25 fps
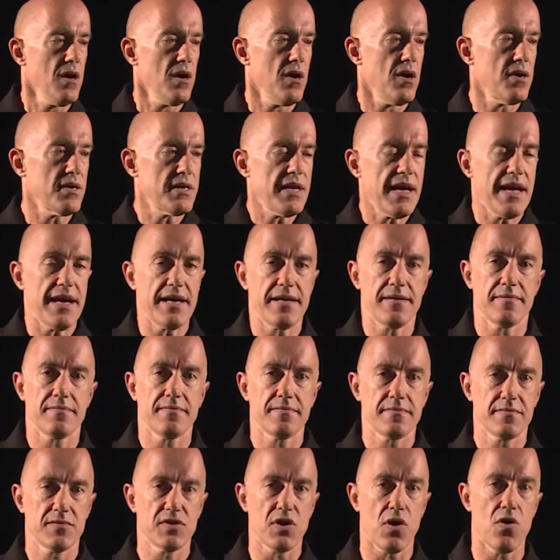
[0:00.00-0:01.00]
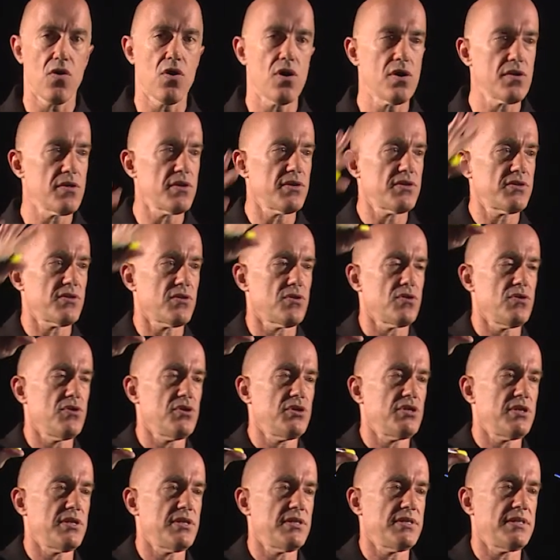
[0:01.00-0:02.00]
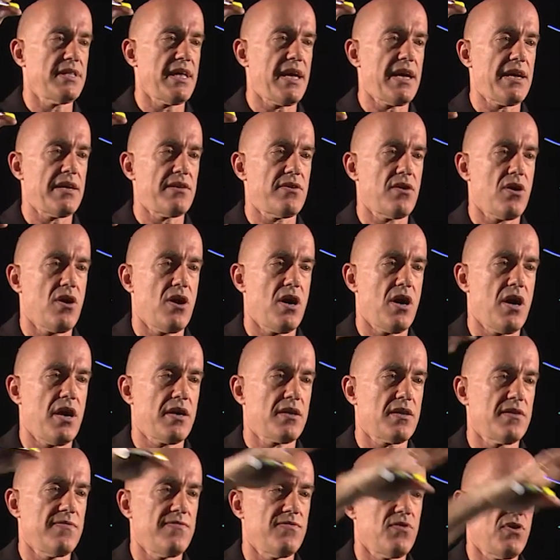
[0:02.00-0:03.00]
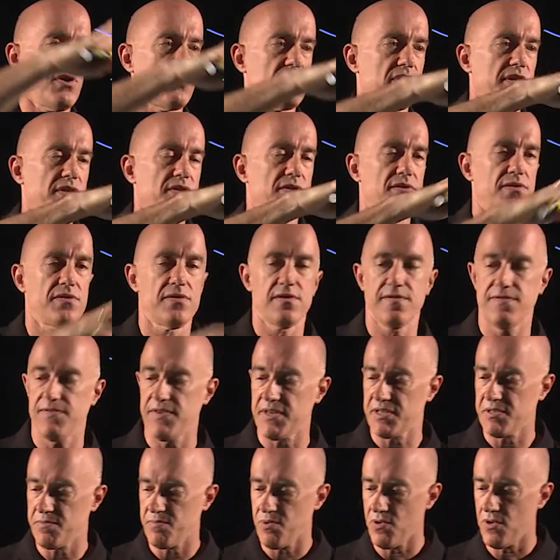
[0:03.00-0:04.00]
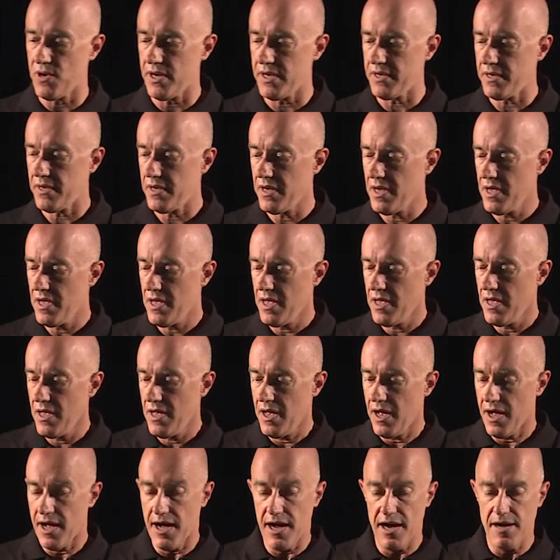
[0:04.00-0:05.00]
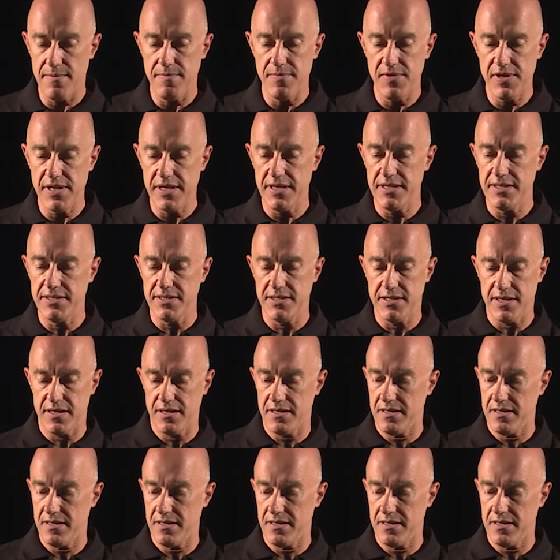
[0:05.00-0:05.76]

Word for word: Okay, so all the solutions then are converging to the fixed point um, these